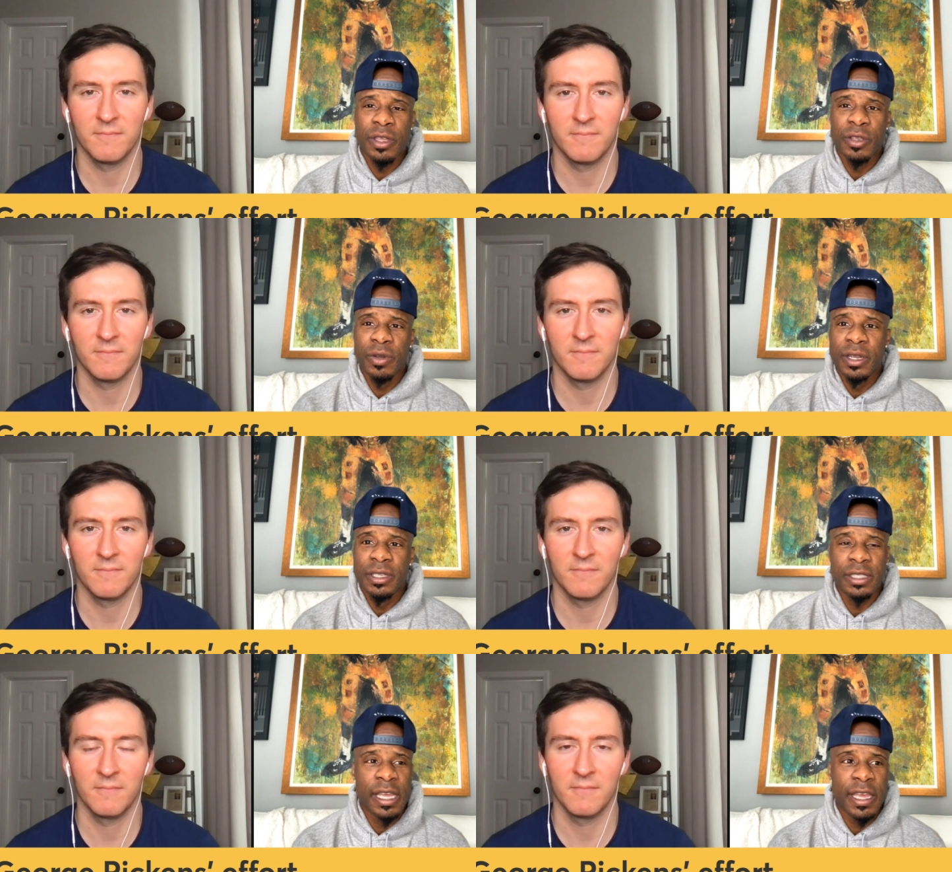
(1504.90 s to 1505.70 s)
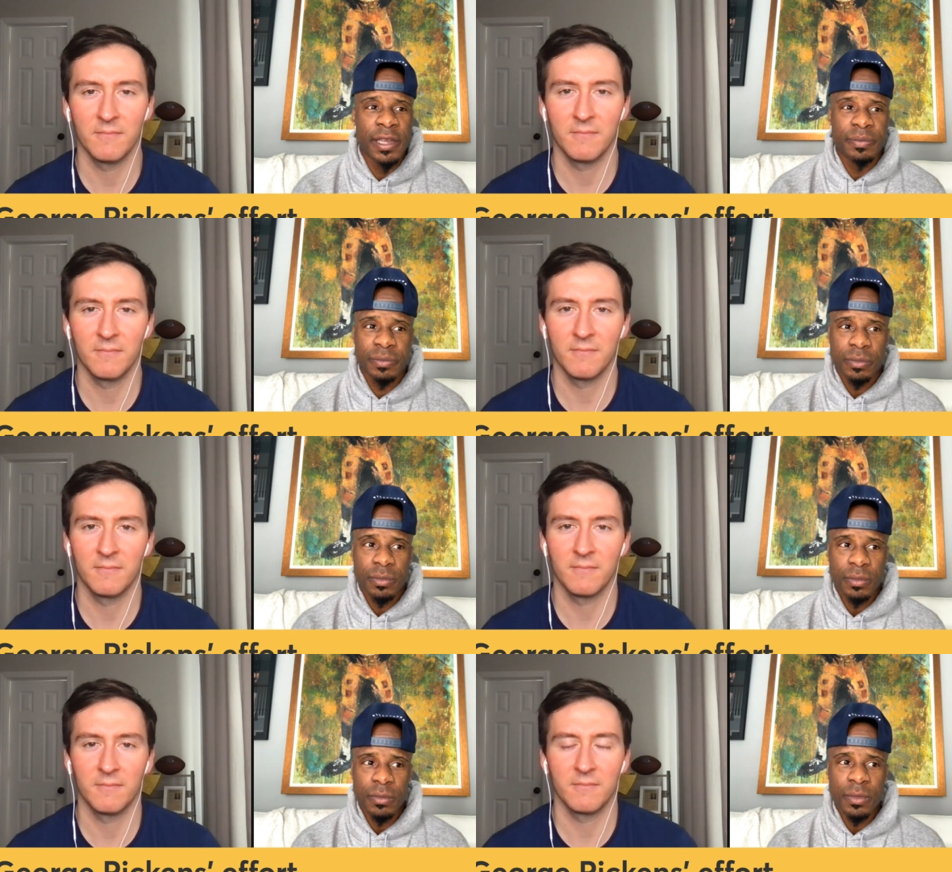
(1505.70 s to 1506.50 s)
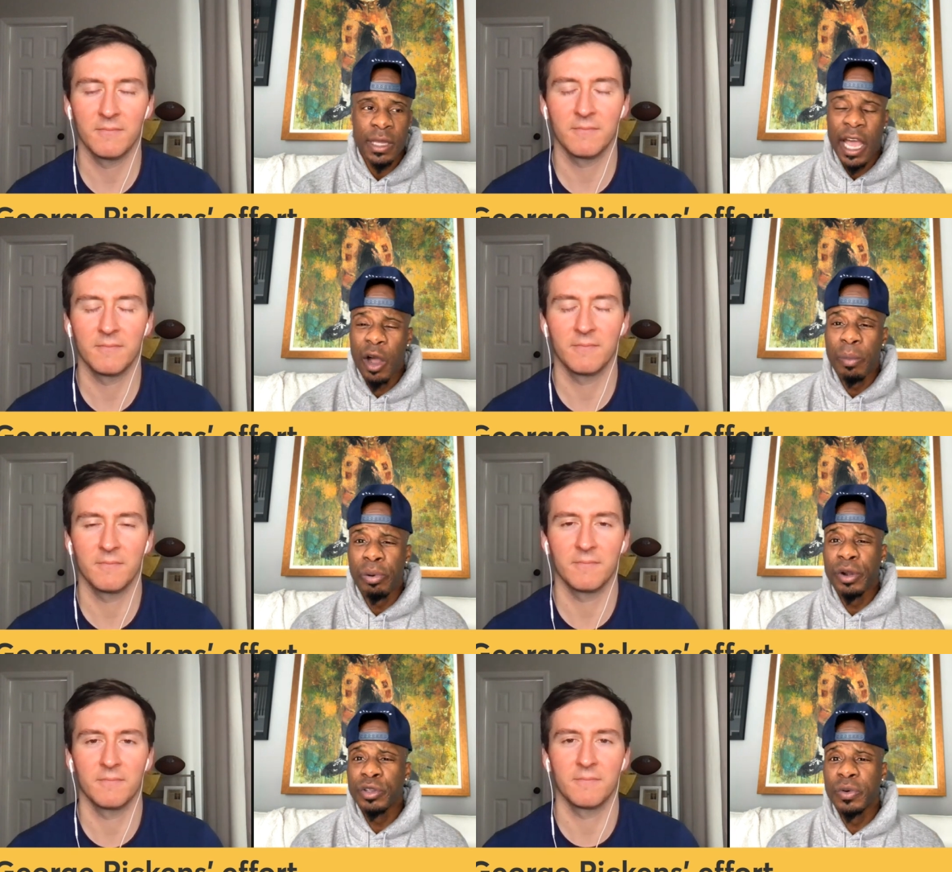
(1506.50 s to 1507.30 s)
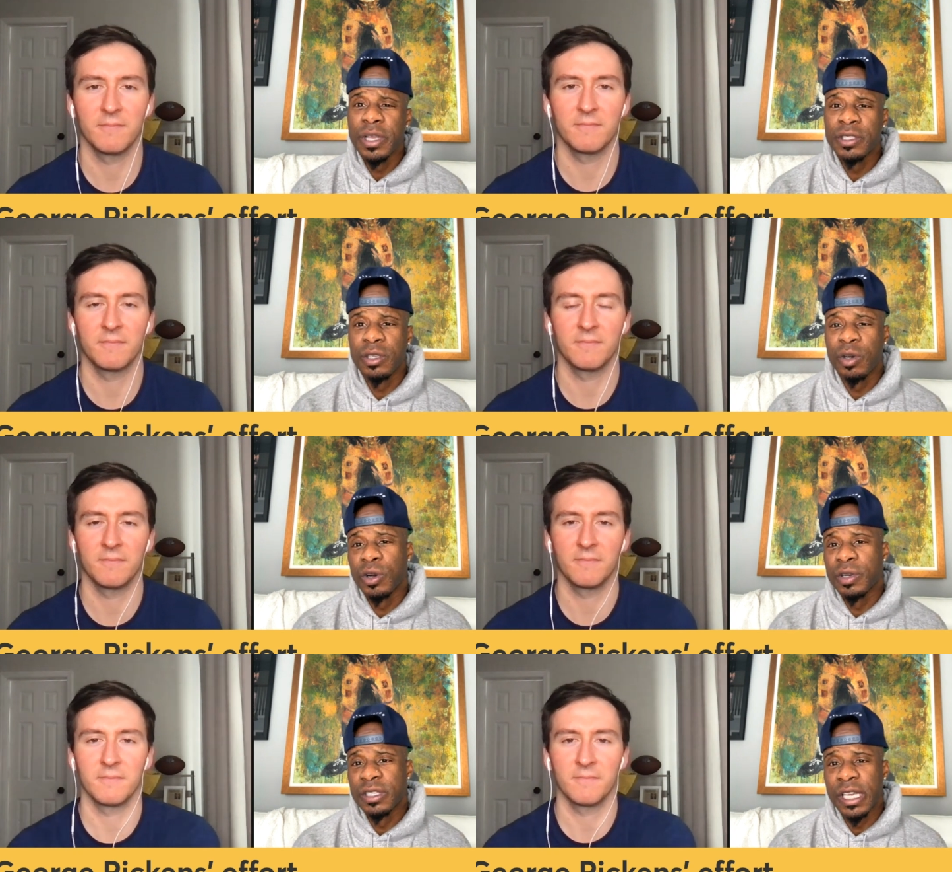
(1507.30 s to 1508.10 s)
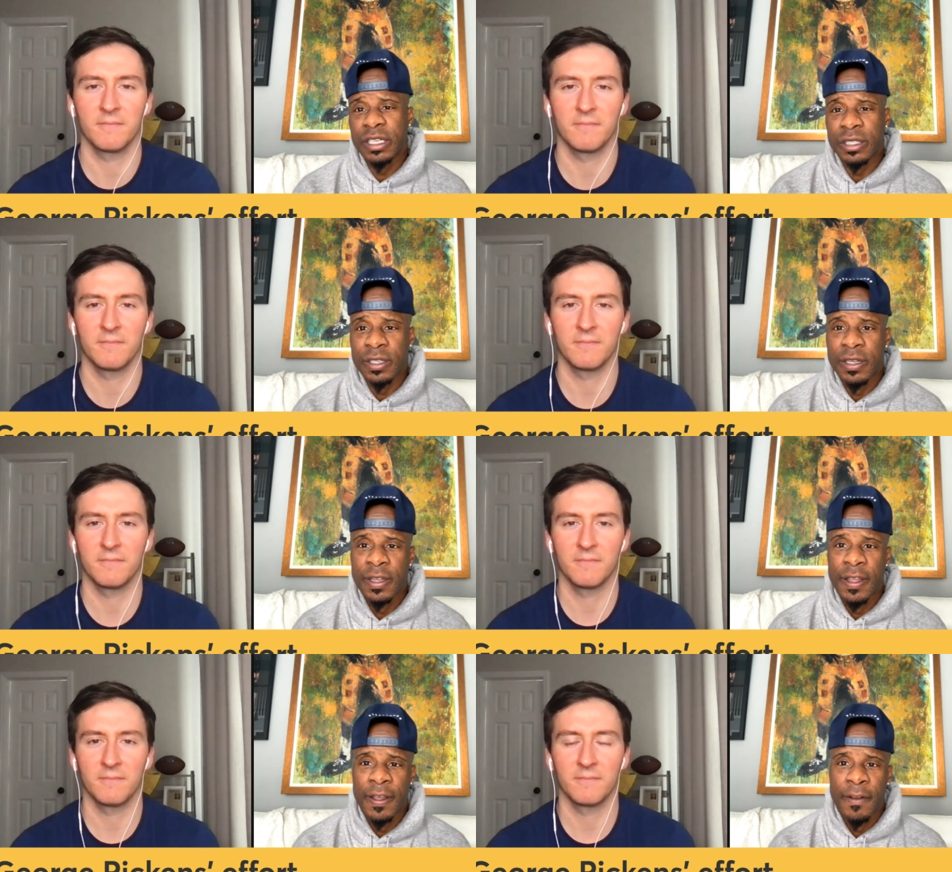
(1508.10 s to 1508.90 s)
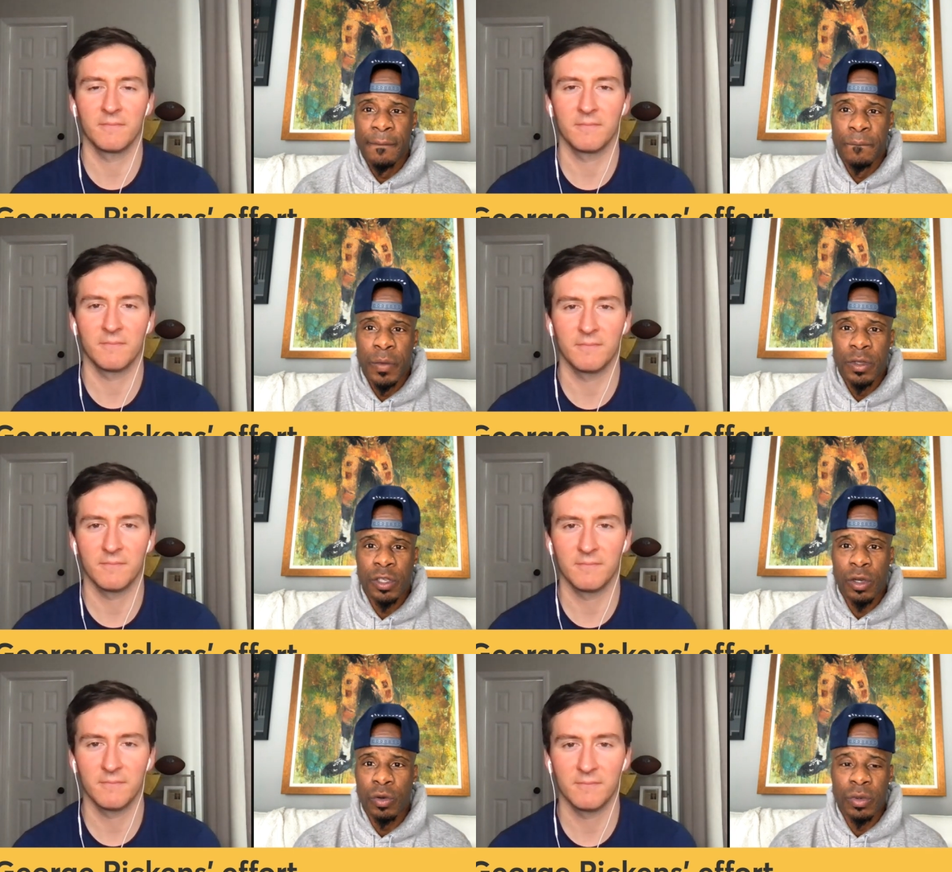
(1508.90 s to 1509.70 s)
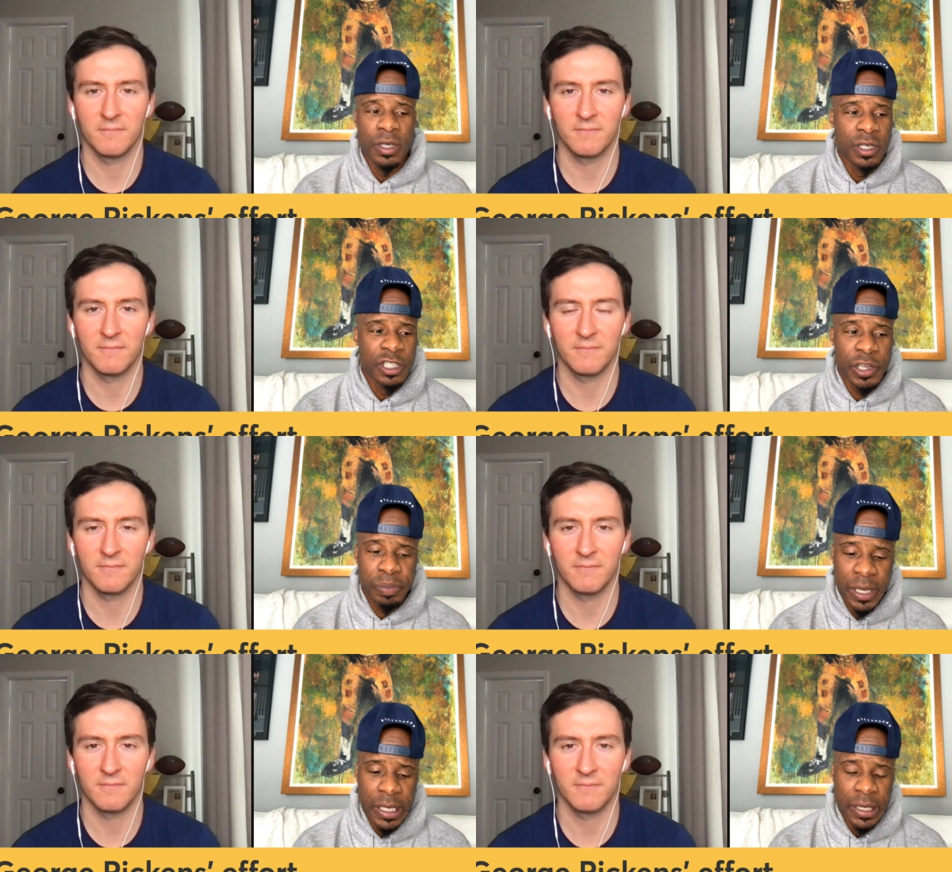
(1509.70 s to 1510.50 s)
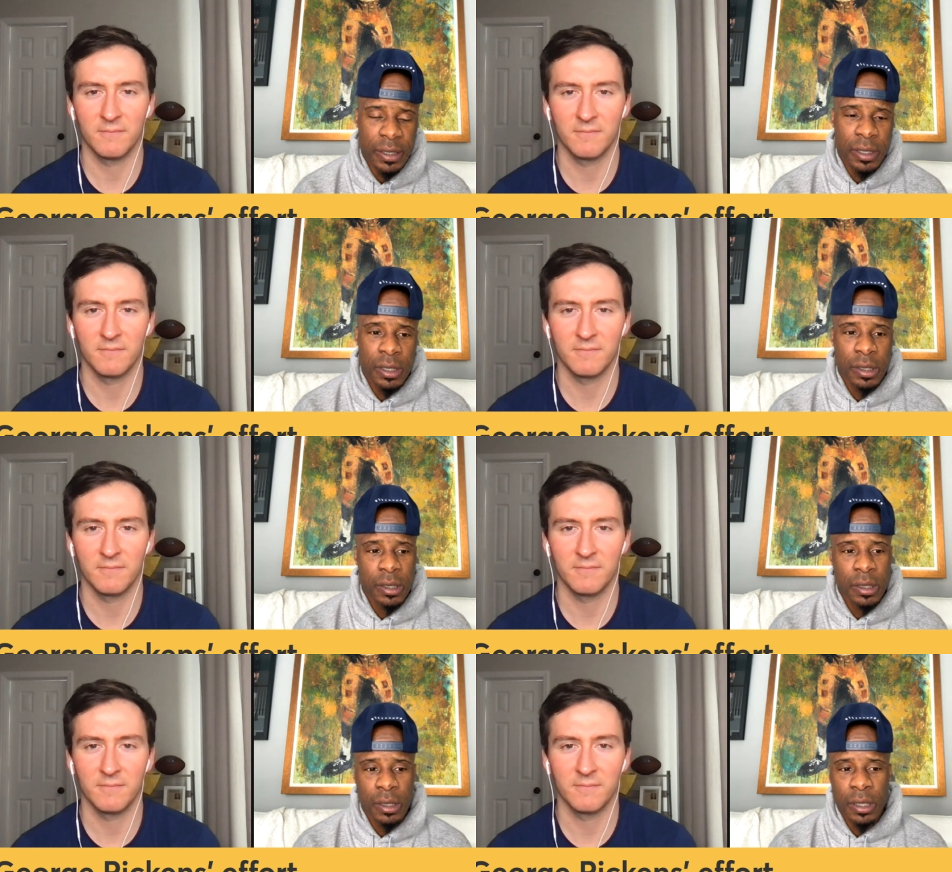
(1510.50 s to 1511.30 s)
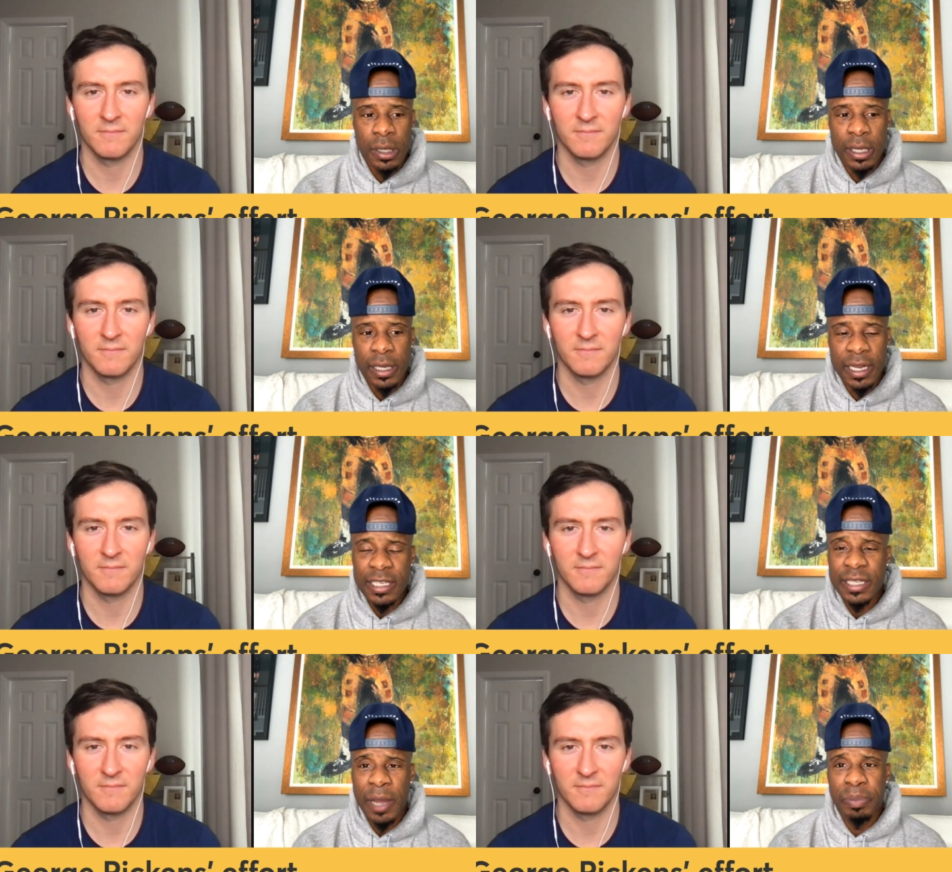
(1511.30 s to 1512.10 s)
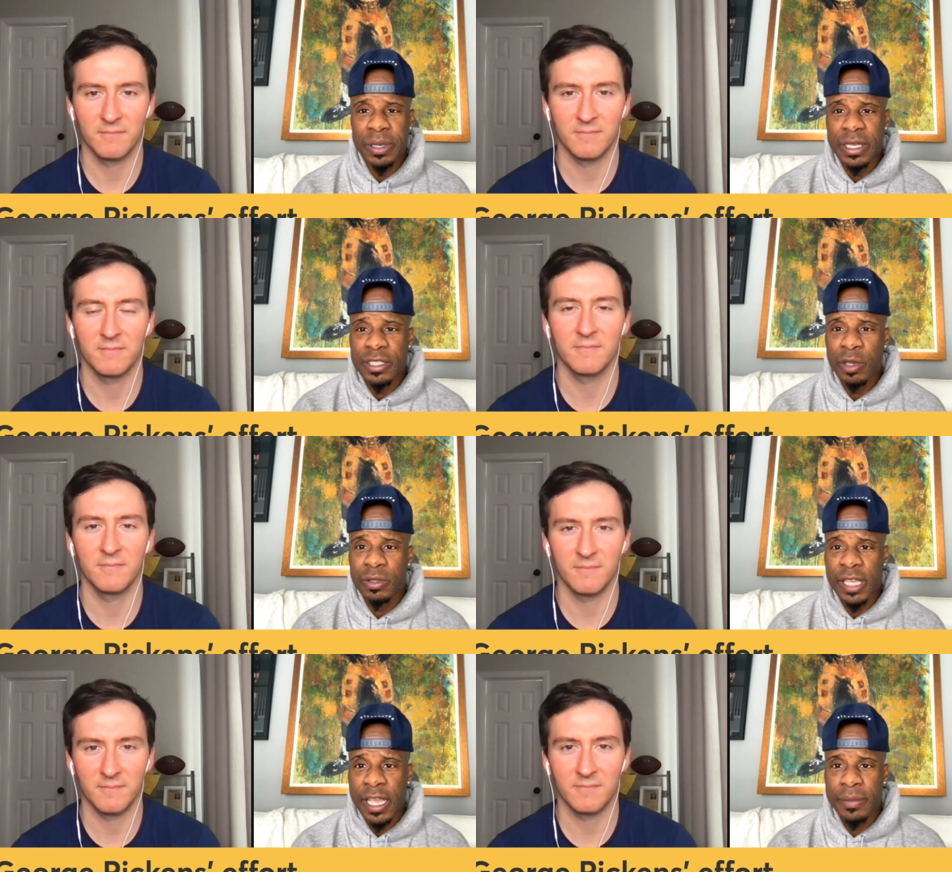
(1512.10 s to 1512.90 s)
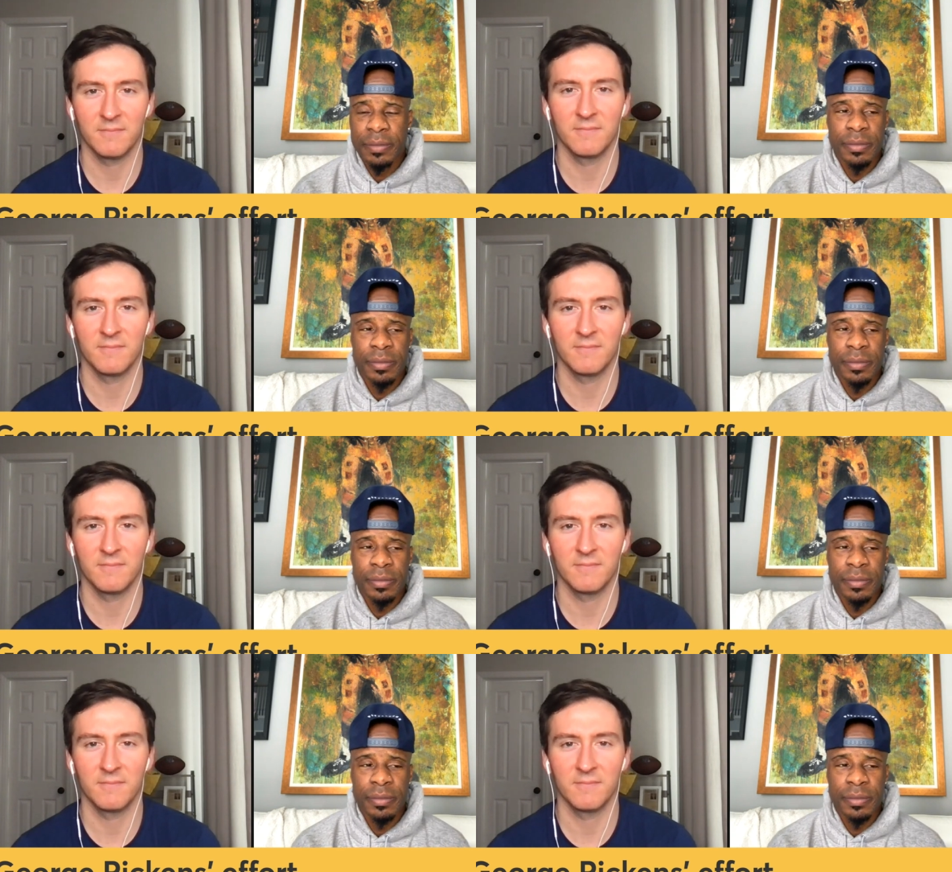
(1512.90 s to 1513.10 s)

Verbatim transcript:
Speaker 1: think you understand how important you is to the organization. So, GP, let's not put this on tape.